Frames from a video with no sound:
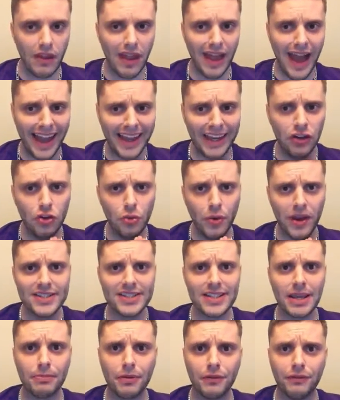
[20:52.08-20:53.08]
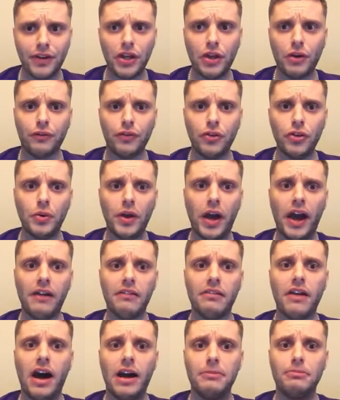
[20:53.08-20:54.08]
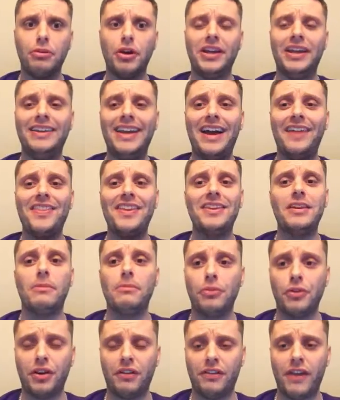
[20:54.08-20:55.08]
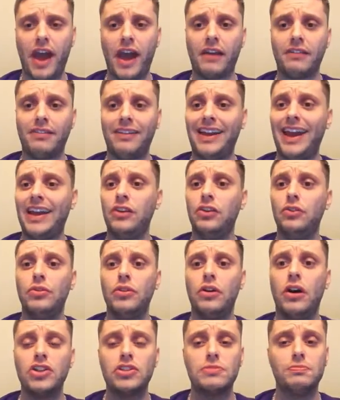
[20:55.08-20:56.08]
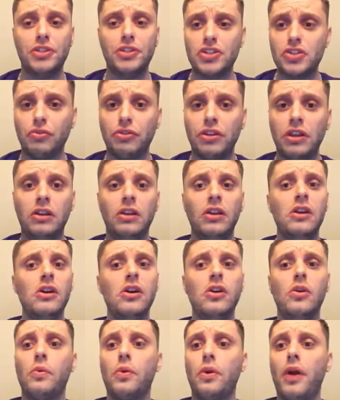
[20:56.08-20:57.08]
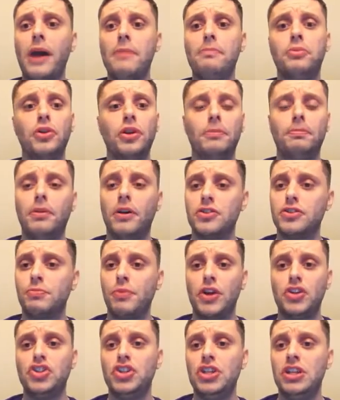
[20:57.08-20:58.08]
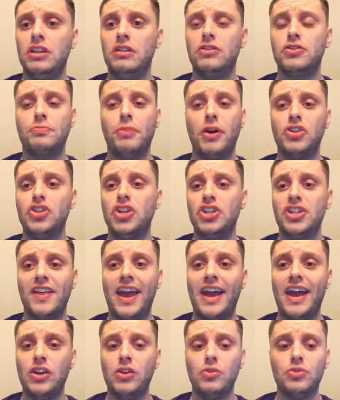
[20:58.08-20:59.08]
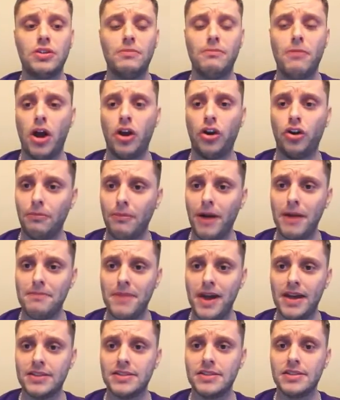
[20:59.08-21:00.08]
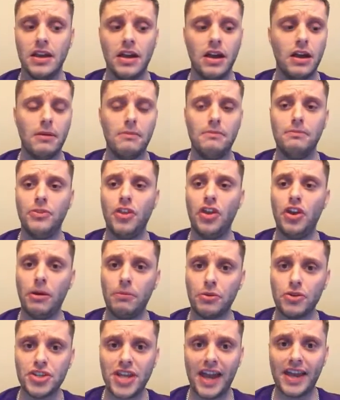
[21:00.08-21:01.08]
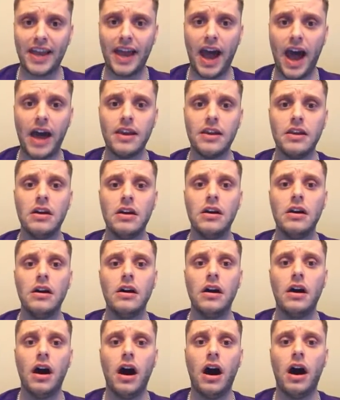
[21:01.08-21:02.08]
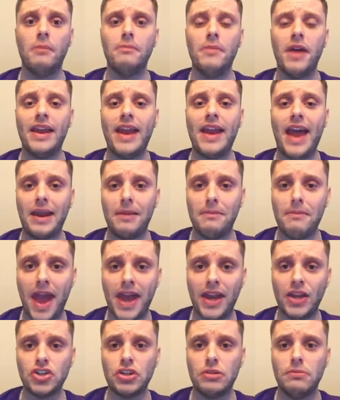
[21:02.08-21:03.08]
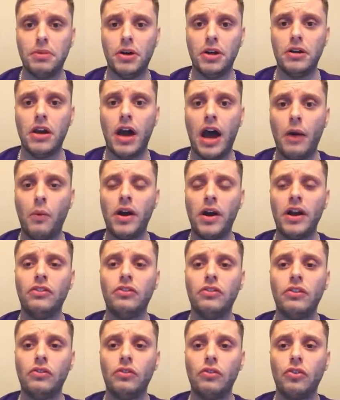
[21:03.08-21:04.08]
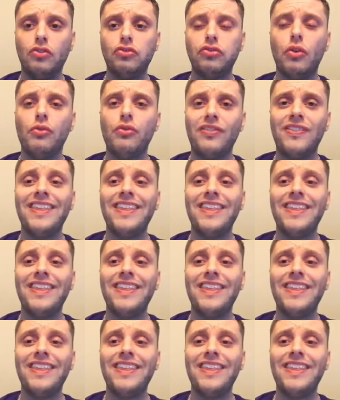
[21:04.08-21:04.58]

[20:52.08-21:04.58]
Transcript: I can do a separate video for you guys on breaking down the number exacts. Like I can do a split screen where I put up a spreadsheets that I use to monitor my bets, the numbers I got, and how to manage it. But I want to close